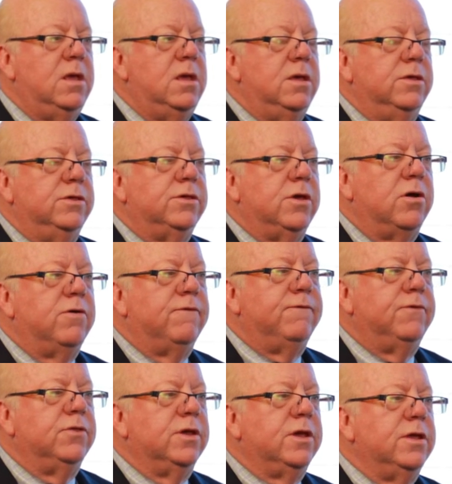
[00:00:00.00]
So
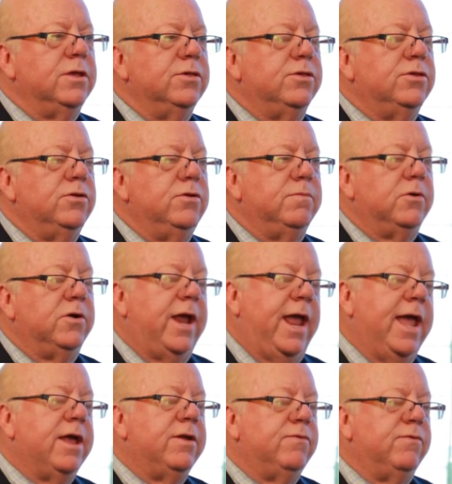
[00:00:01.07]
for the consumer
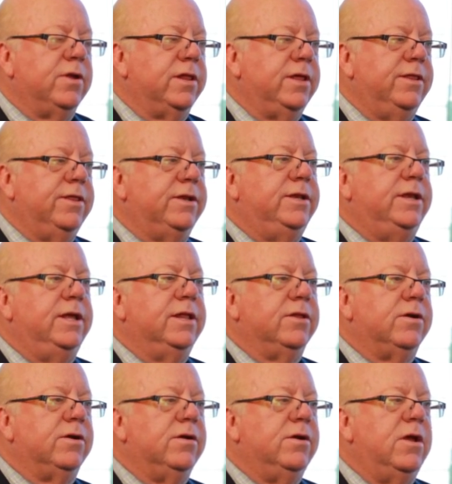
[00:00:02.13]
and really the
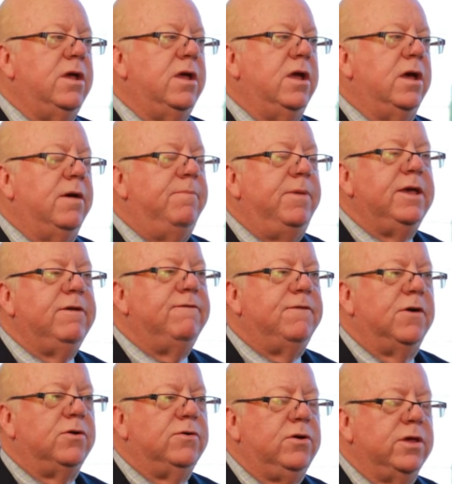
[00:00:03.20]
dealer, a big
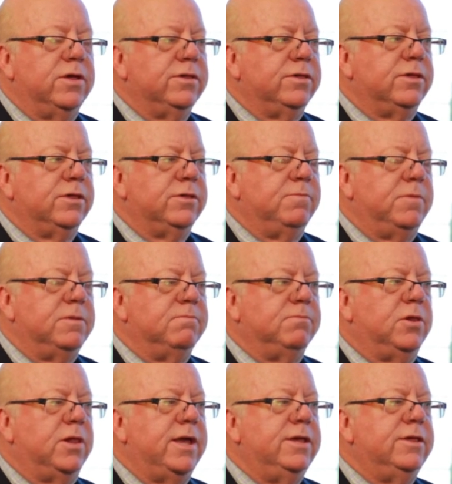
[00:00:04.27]
focus has been
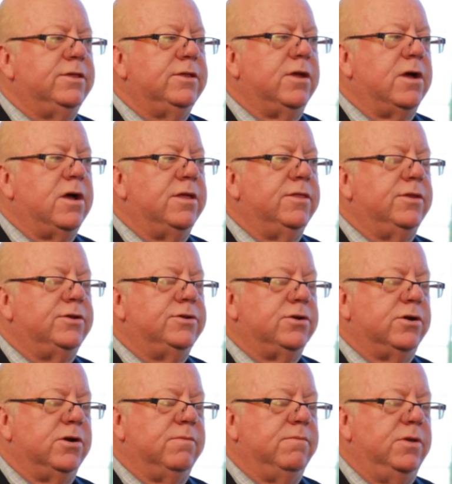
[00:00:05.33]
placed on the
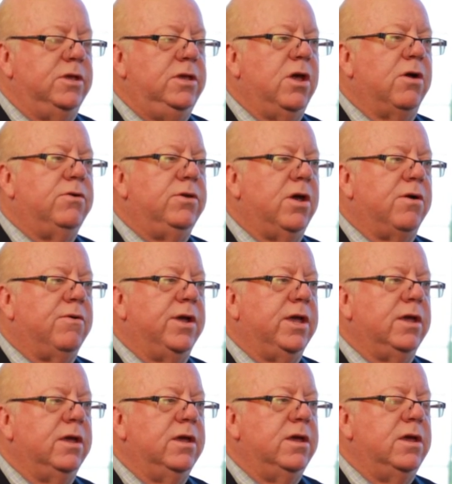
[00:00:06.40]
term
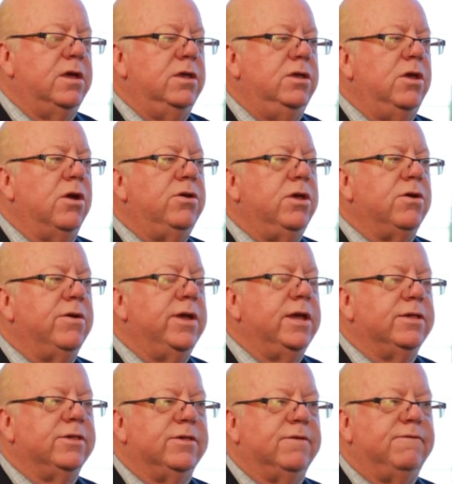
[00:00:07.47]
yo-yoing.
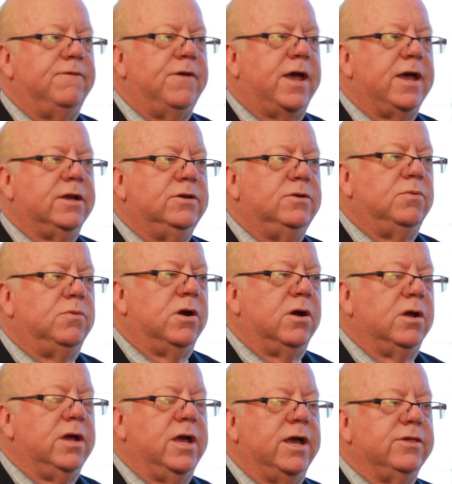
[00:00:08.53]
Yo-yoing is a fact
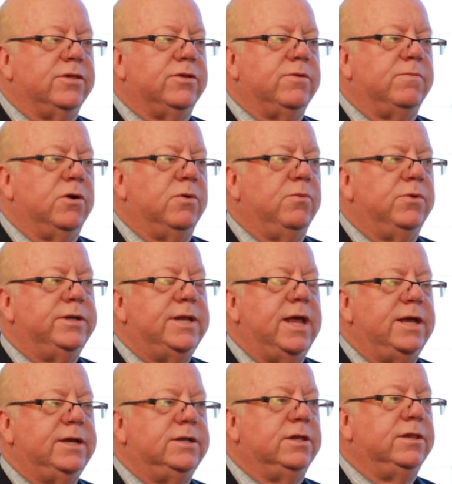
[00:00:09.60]
where a customer would
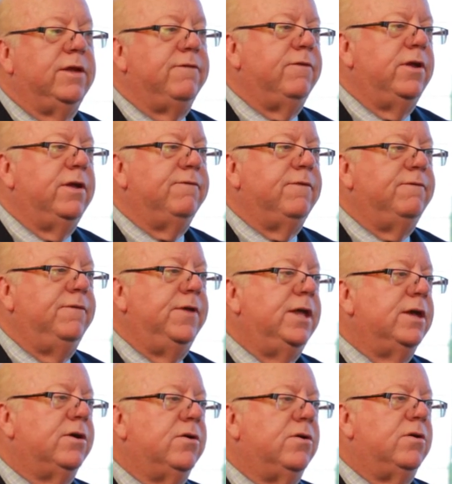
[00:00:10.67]
take delivery of a
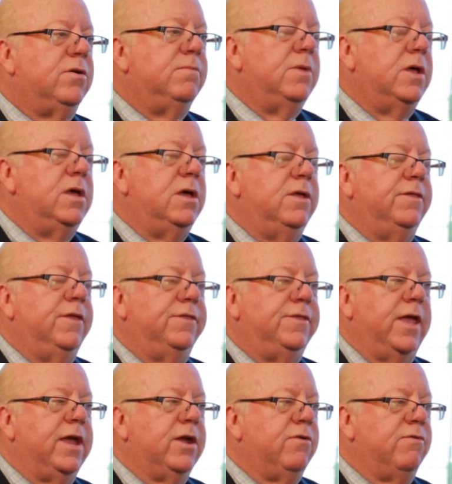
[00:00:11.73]
vehicle that
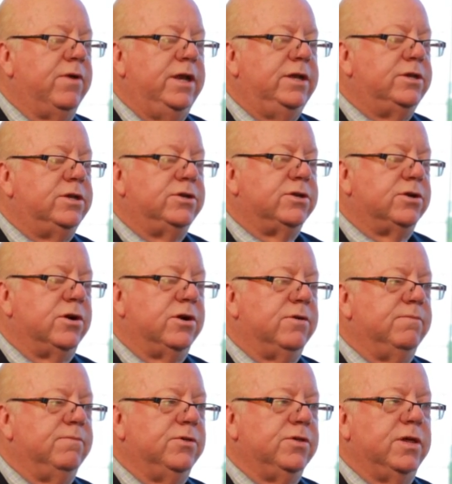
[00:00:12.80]
they agreed to
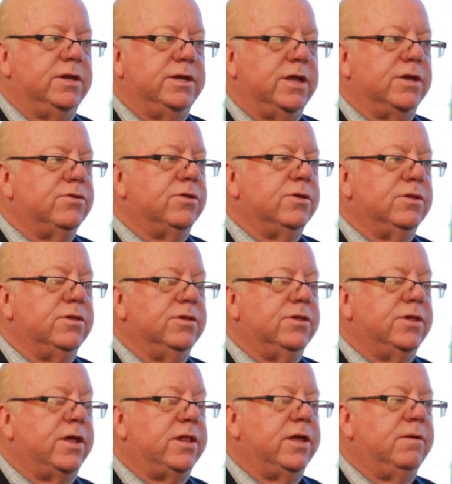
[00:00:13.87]
terms, conditions,
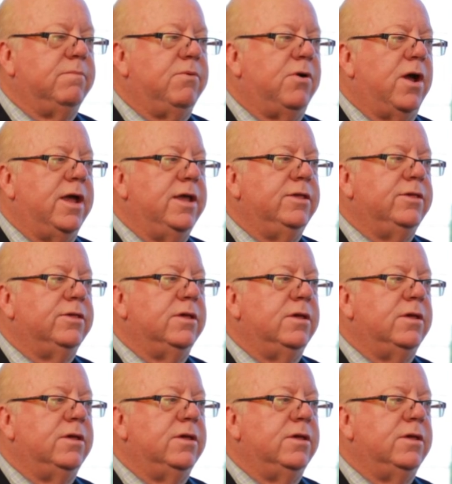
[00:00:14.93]
selling price,